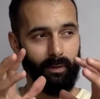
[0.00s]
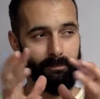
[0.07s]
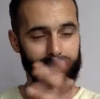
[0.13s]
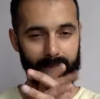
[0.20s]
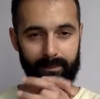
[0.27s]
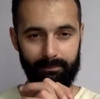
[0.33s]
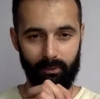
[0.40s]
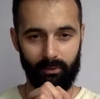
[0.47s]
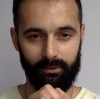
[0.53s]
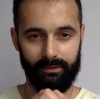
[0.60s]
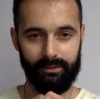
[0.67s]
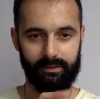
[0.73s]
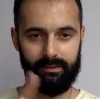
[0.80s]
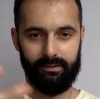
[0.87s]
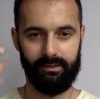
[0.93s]
people
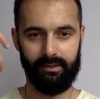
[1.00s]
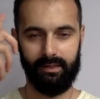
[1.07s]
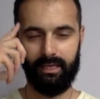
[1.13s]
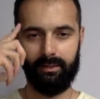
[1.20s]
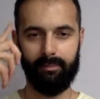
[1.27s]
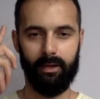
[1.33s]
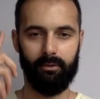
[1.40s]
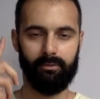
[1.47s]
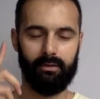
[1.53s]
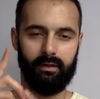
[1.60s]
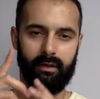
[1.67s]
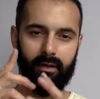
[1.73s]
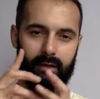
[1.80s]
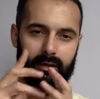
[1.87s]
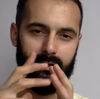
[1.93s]
think about
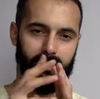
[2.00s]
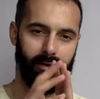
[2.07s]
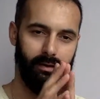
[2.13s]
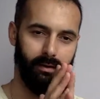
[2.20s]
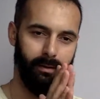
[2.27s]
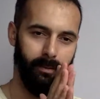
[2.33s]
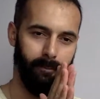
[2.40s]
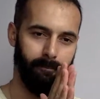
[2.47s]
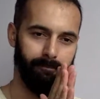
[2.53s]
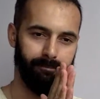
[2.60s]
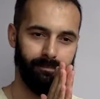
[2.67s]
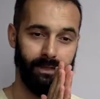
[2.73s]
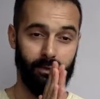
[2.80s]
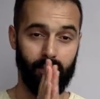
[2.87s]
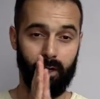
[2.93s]

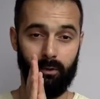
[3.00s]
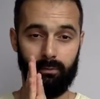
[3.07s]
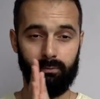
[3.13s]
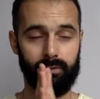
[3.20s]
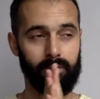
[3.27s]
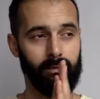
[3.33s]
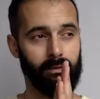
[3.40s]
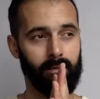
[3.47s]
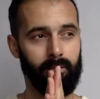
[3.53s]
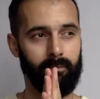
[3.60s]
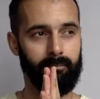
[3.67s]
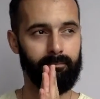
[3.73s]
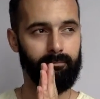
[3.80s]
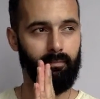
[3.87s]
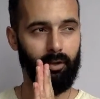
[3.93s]
their own
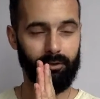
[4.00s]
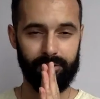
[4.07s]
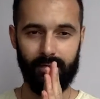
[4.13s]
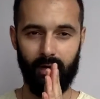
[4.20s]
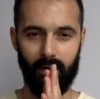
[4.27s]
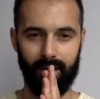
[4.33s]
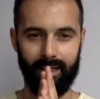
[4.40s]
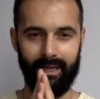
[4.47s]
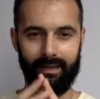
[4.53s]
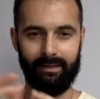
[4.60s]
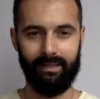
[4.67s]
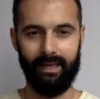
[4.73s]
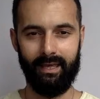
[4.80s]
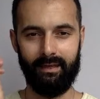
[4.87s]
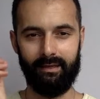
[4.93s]
mother tongue,
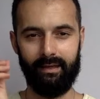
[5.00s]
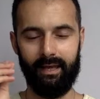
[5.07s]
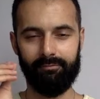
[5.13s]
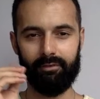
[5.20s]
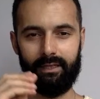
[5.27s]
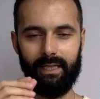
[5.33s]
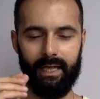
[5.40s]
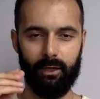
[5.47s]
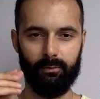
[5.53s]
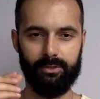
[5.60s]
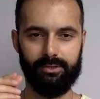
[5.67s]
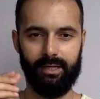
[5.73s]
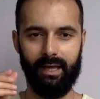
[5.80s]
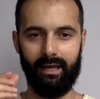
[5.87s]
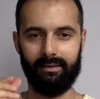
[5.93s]
and every
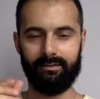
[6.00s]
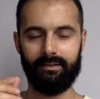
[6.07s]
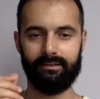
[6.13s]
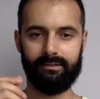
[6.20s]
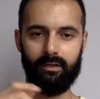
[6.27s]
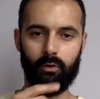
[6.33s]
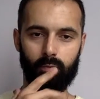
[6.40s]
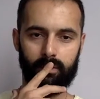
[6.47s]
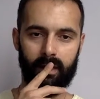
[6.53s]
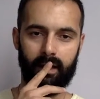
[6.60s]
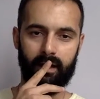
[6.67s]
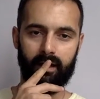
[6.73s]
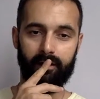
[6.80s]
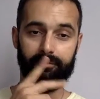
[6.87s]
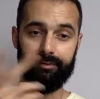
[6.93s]
language has its own
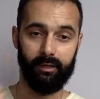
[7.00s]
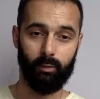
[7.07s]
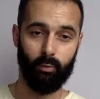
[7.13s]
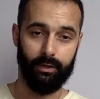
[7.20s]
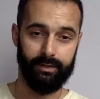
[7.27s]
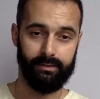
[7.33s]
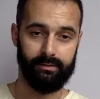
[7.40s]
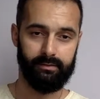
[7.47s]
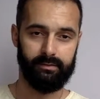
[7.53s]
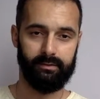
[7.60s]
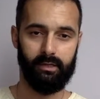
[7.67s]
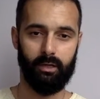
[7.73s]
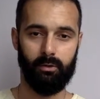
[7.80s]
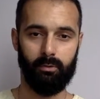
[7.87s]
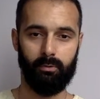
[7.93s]
filler words.
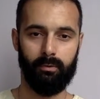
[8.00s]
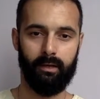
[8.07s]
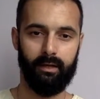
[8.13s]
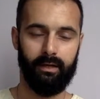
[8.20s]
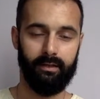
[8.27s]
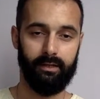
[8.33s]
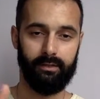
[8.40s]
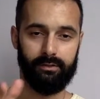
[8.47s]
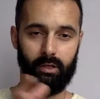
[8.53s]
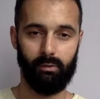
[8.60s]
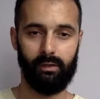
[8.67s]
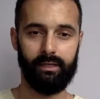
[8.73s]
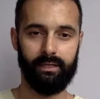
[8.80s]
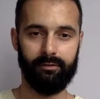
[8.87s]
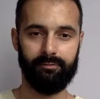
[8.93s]
So they're
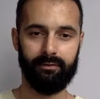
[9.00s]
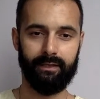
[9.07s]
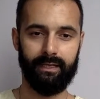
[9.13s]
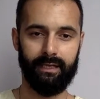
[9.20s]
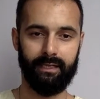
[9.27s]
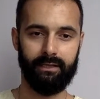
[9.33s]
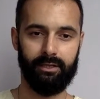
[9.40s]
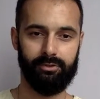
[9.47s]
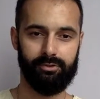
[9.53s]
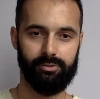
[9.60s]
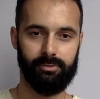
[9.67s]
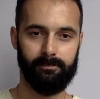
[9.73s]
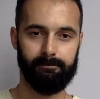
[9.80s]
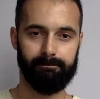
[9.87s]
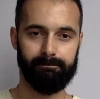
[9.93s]
totally different in
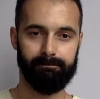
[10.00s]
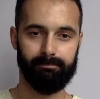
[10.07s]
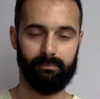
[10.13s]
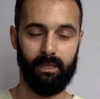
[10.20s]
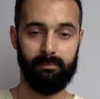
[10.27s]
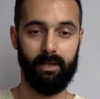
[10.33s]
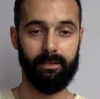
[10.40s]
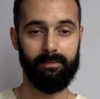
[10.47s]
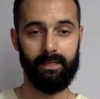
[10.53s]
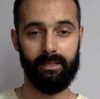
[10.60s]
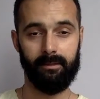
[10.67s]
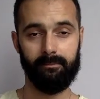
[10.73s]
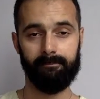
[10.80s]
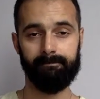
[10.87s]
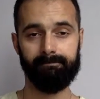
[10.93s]
English. They might
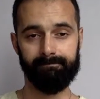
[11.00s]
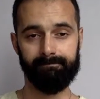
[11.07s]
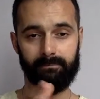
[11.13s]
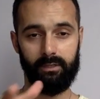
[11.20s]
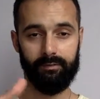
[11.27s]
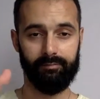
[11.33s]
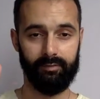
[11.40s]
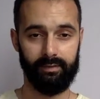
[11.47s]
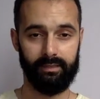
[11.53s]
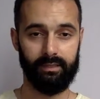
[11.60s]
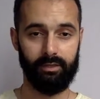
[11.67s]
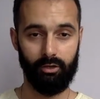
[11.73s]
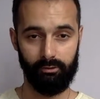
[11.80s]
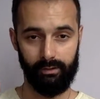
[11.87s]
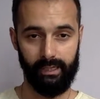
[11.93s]
be different
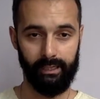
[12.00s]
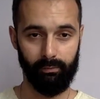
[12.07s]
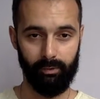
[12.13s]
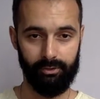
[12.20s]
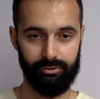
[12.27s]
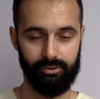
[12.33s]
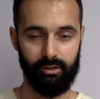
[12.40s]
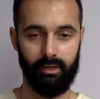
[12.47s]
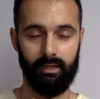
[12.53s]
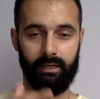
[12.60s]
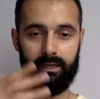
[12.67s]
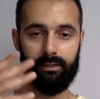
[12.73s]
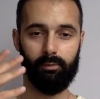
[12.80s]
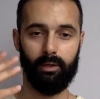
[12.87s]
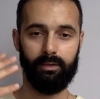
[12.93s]
in your language,
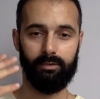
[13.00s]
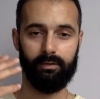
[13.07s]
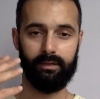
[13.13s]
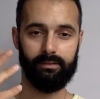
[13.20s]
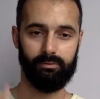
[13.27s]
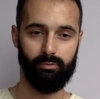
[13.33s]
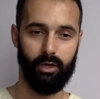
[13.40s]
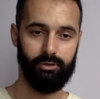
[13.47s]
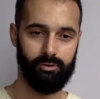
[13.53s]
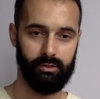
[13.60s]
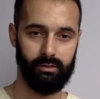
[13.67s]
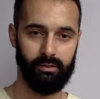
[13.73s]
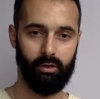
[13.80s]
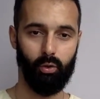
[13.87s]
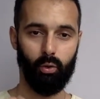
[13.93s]
whether it's
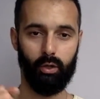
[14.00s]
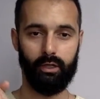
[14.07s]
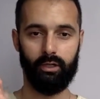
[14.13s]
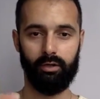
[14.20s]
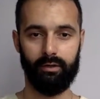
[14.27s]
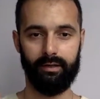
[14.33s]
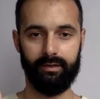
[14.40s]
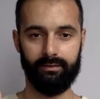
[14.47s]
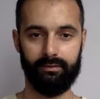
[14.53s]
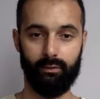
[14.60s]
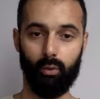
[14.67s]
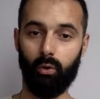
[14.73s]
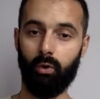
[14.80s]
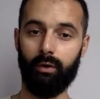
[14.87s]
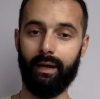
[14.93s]
Russian or Kyrgyz
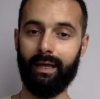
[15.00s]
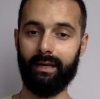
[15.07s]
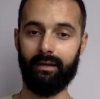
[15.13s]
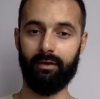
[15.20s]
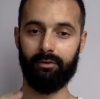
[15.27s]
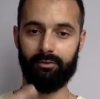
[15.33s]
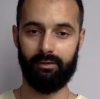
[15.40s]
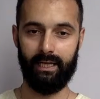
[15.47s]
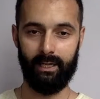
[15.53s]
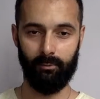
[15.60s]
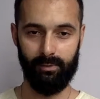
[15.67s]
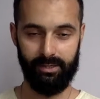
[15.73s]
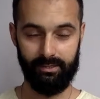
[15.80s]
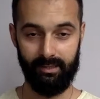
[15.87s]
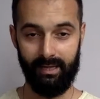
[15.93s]
or any other
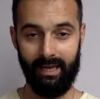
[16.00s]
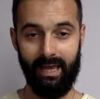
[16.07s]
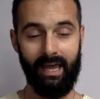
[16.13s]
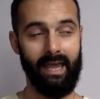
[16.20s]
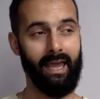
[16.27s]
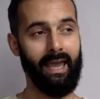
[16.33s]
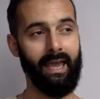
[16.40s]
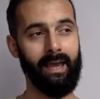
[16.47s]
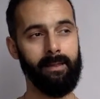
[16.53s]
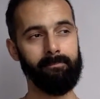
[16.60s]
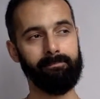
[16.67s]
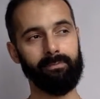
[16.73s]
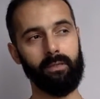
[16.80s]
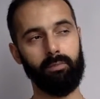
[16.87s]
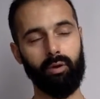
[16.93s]
language.
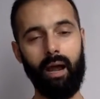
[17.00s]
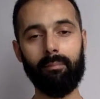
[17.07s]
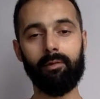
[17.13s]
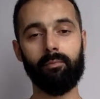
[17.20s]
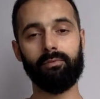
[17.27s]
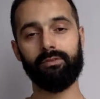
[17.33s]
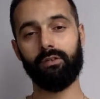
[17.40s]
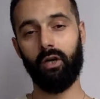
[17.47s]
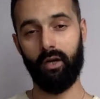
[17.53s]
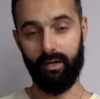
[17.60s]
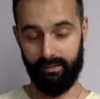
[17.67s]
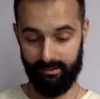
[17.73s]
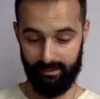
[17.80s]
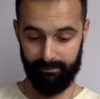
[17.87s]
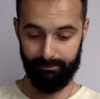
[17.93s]
And the
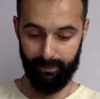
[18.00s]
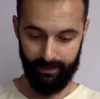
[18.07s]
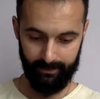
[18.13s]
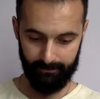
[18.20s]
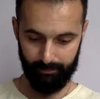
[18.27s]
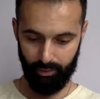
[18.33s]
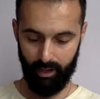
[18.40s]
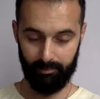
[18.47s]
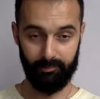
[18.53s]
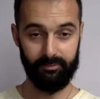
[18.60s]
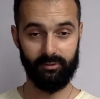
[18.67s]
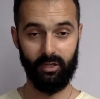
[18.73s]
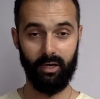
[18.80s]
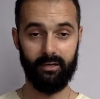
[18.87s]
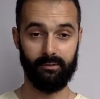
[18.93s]
bigger problem
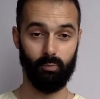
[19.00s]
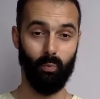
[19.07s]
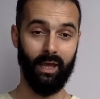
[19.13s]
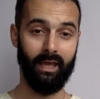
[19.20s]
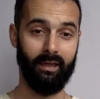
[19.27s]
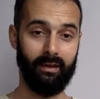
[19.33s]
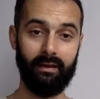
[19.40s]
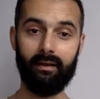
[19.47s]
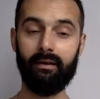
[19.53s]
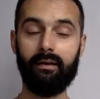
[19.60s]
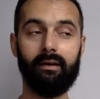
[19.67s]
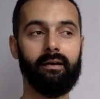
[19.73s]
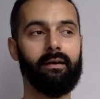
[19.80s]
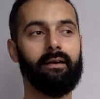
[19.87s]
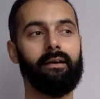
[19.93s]
starts when
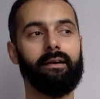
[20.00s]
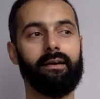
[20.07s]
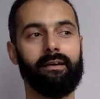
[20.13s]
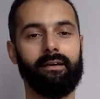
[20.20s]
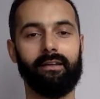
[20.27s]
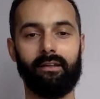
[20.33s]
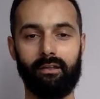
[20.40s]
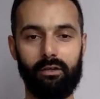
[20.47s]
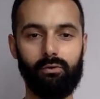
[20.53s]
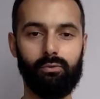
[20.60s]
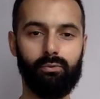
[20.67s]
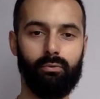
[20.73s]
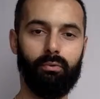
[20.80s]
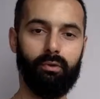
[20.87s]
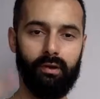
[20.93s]

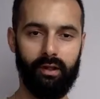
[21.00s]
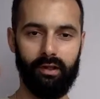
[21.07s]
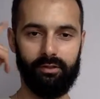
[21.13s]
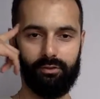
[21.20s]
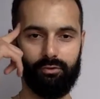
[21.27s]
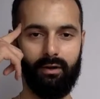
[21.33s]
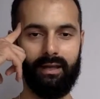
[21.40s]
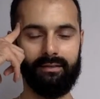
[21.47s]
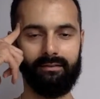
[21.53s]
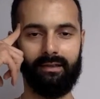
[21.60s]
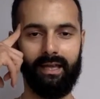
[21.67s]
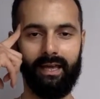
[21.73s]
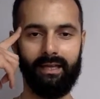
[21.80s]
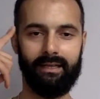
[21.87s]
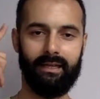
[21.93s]
you
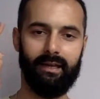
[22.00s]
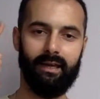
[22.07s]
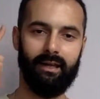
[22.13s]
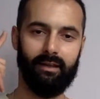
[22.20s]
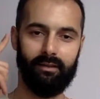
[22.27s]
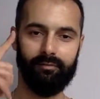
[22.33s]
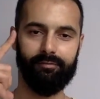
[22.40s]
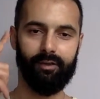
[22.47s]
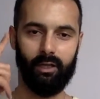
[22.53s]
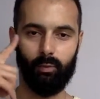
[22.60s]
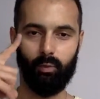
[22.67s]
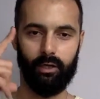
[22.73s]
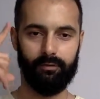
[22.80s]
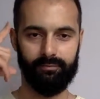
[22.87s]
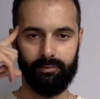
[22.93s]
translate the filler
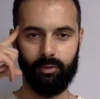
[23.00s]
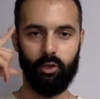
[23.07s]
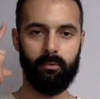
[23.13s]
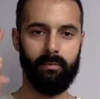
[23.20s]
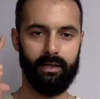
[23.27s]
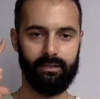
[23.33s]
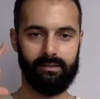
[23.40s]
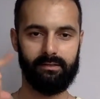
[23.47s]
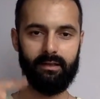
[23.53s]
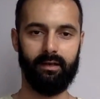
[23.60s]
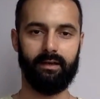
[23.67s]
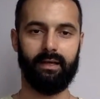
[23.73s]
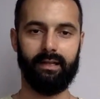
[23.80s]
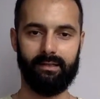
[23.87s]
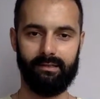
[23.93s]
word from your mother
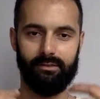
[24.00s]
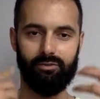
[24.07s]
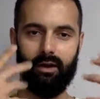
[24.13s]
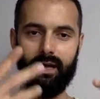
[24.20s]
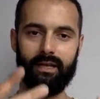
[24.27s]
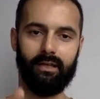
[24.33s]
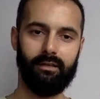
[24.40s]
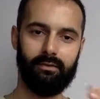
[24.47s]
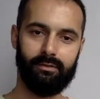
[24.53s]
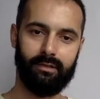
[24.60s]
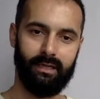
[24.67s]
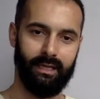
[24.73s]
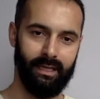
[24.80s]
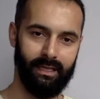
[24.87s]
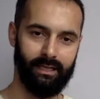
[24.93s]
tongue and try to use
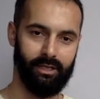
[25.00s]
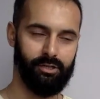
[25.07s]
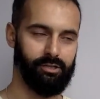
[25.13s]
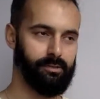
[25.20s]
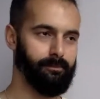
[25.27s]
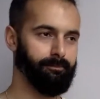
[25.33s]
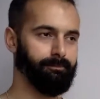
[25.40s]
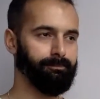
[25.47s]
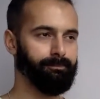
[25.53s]
it in English.